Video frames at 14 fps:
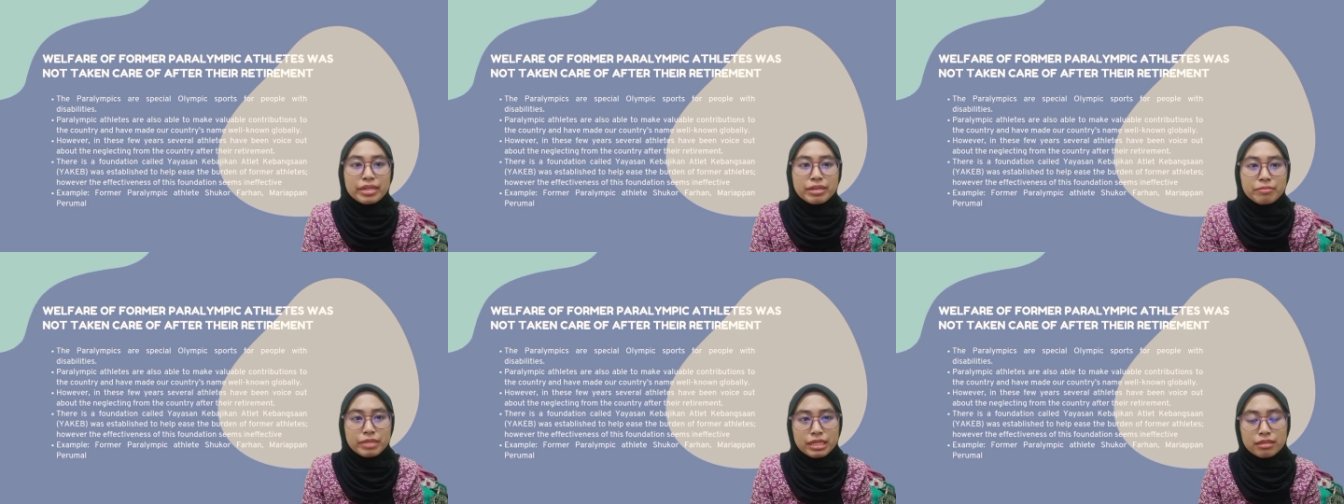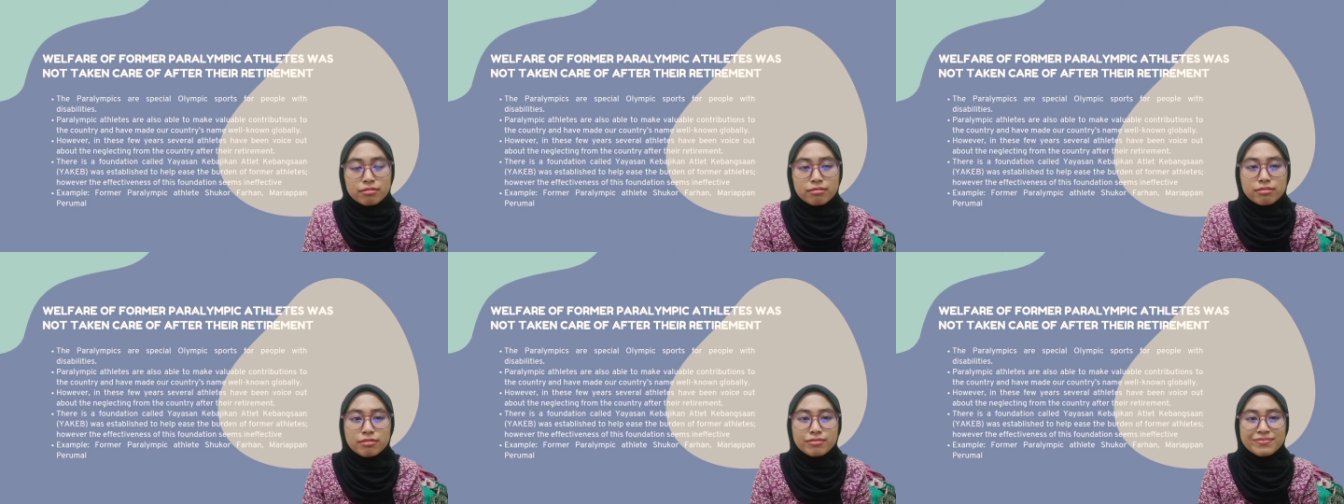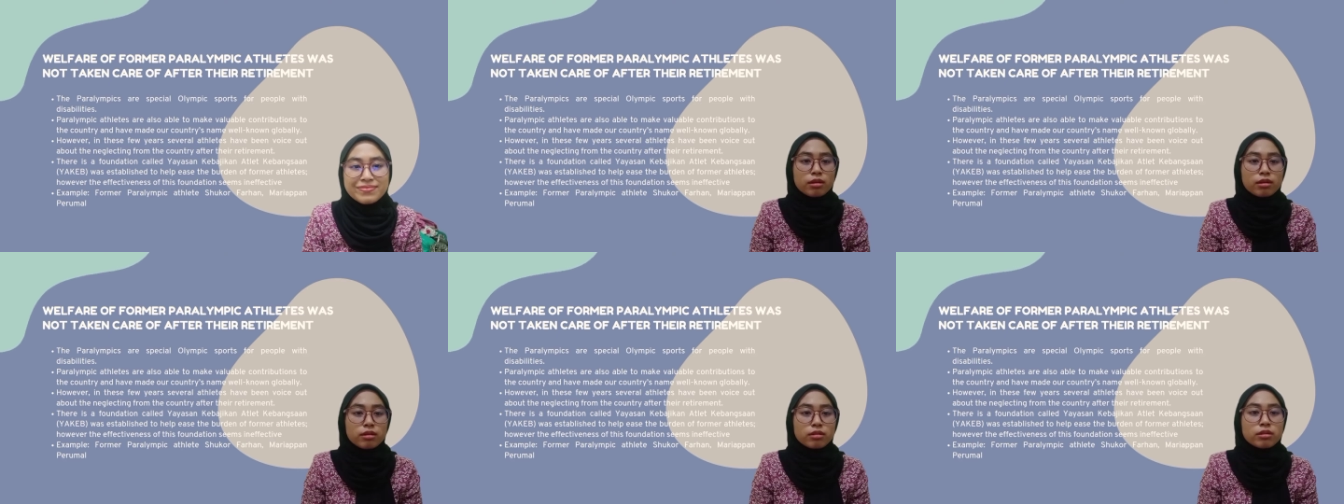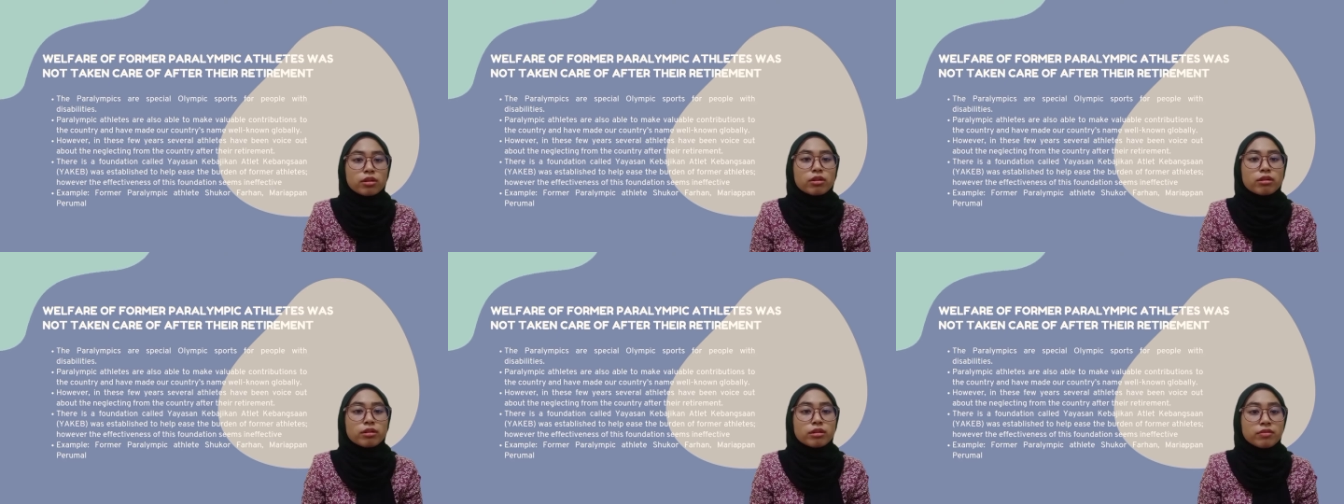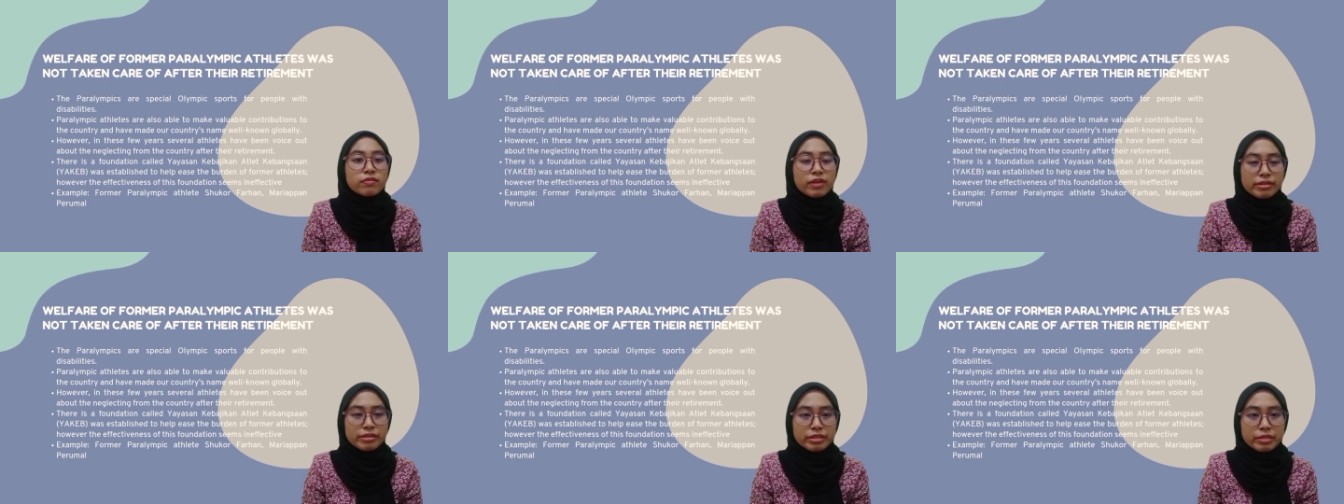pandemic. The
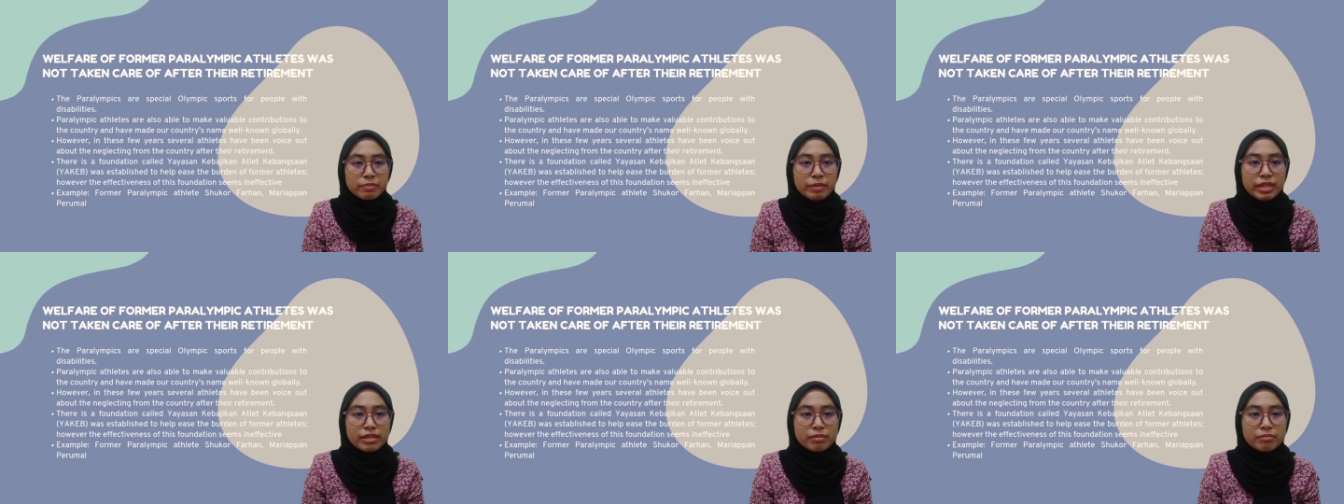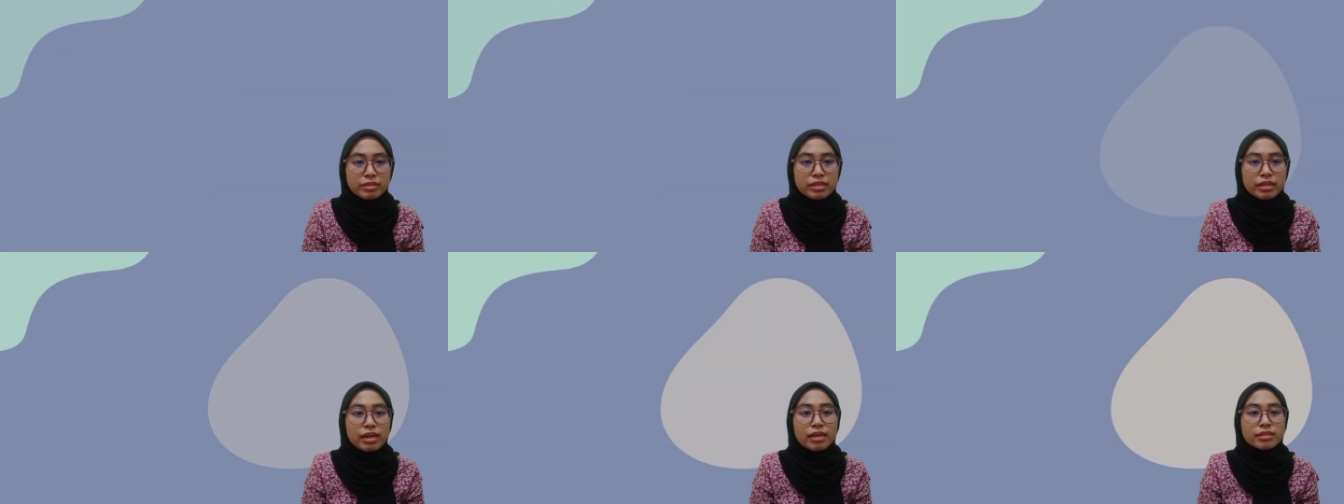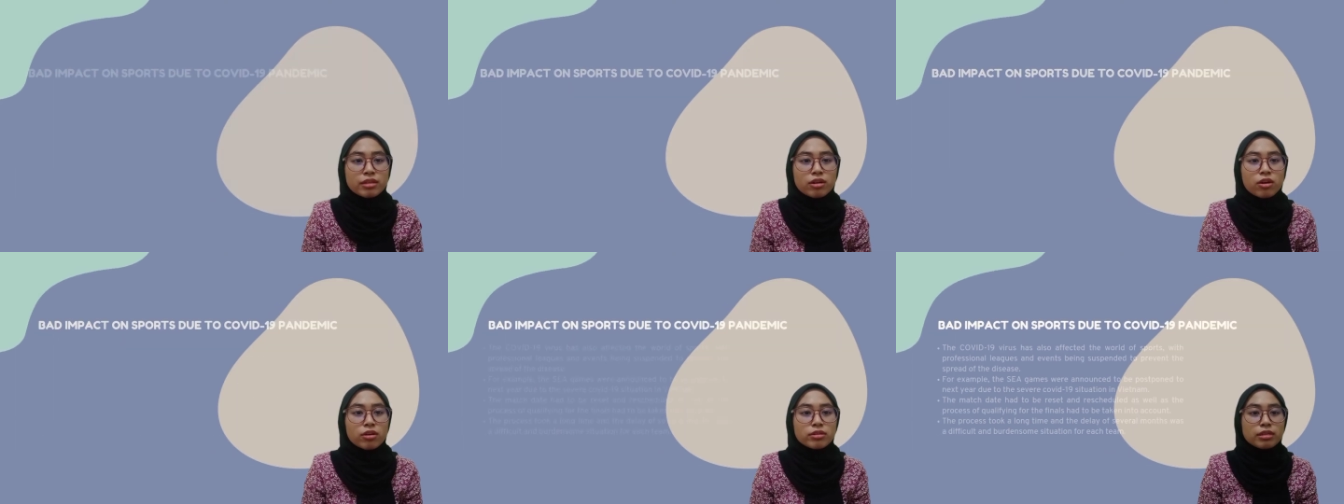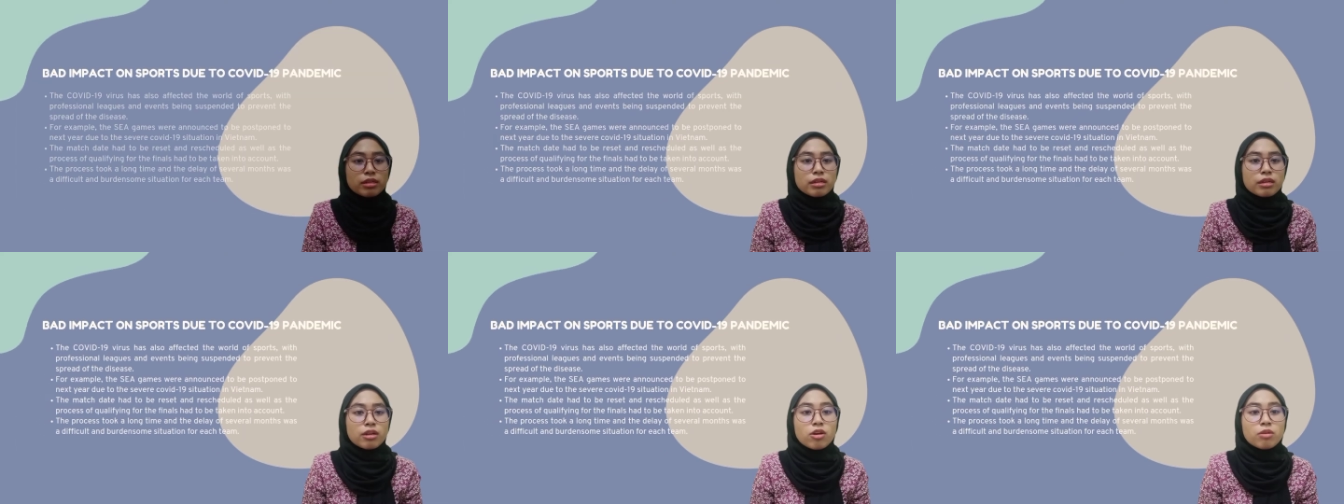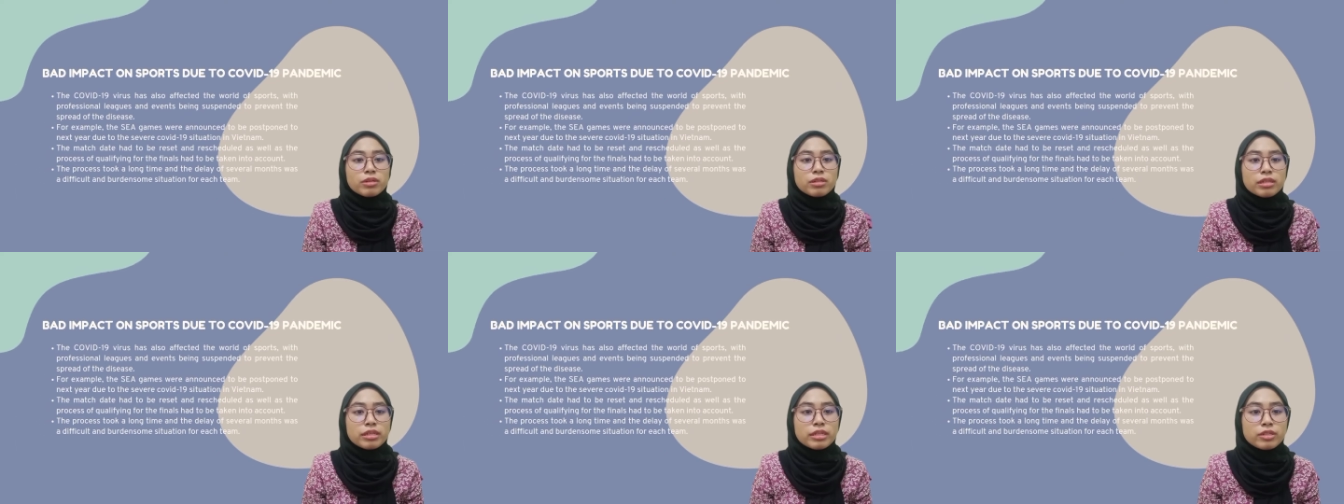coronavirus pandemic has caused a
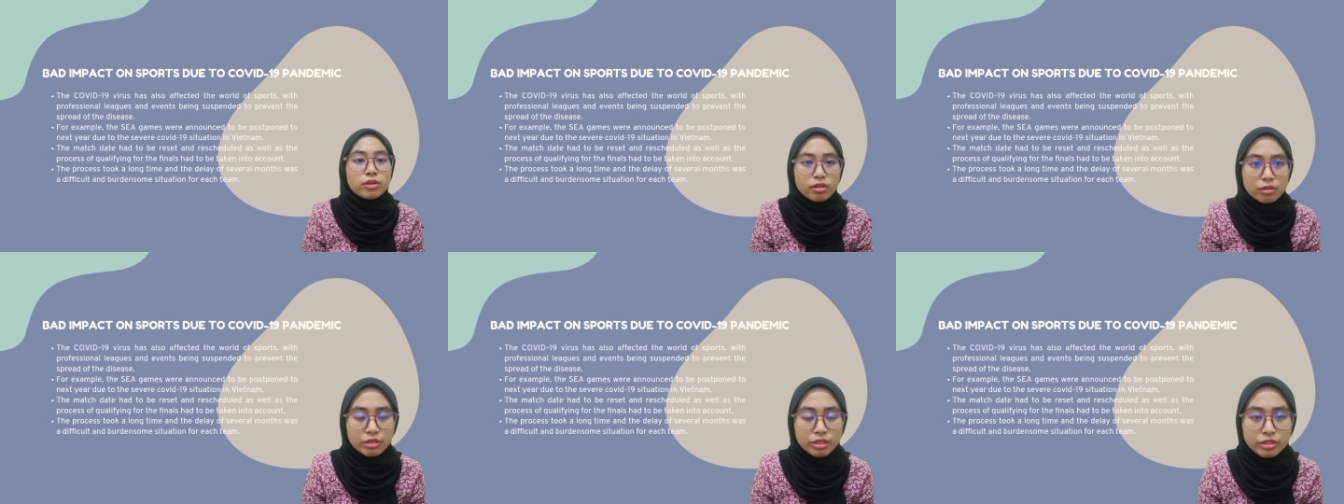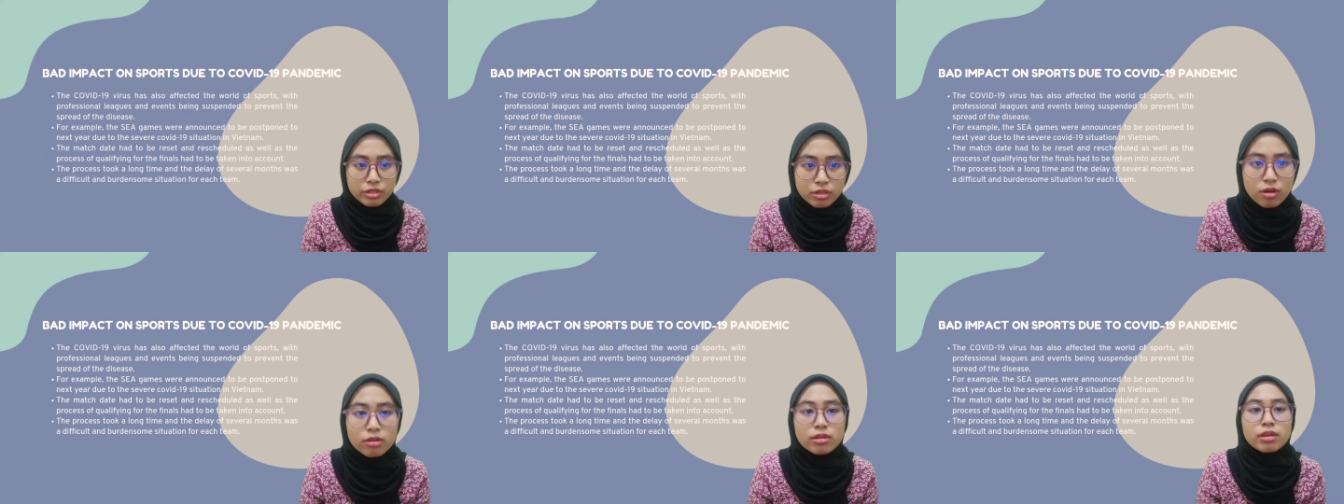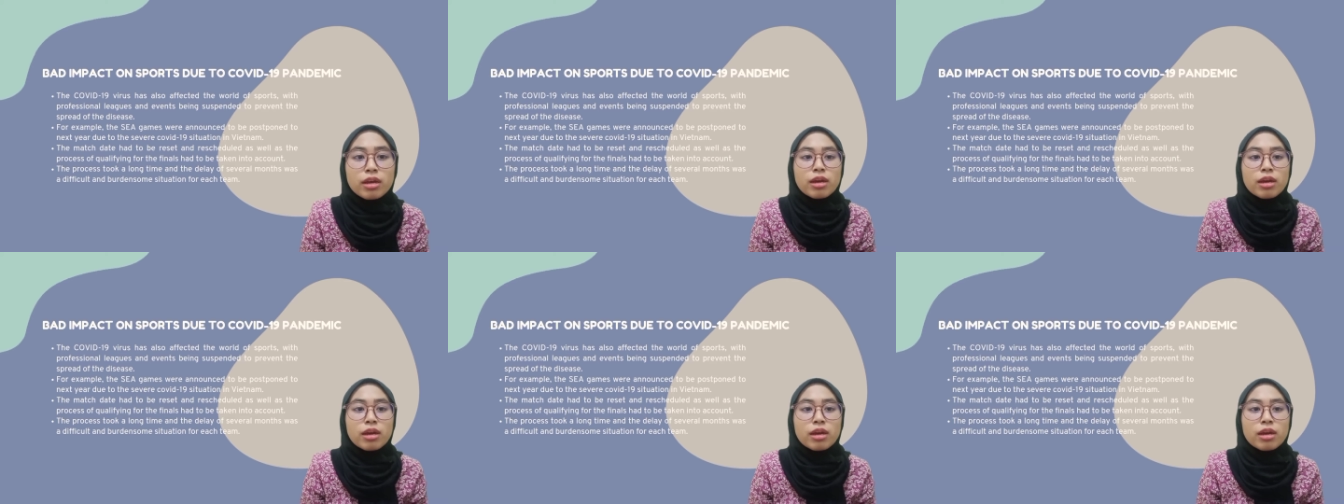global economic shock